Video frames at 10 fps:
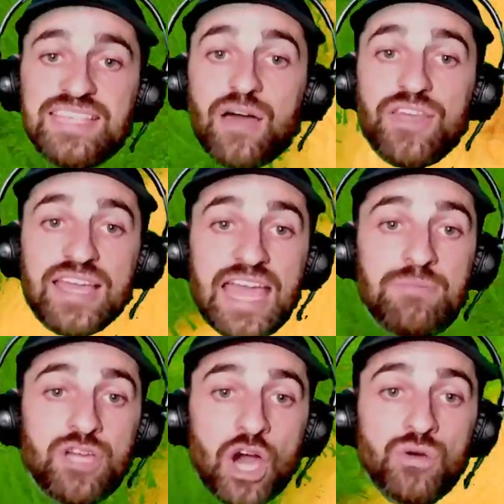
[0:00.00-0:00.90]
how the
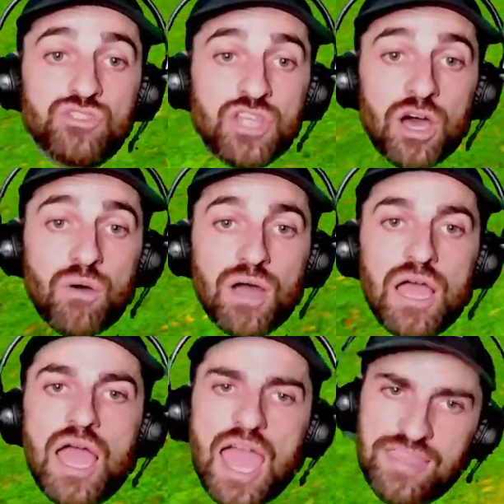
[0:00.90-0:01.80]
game goes, though.
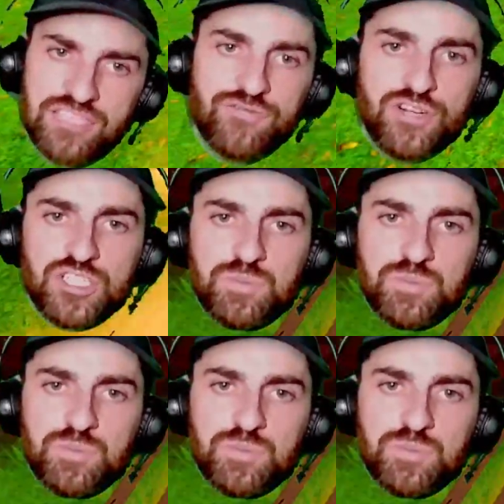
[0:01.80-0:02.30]
And that's a first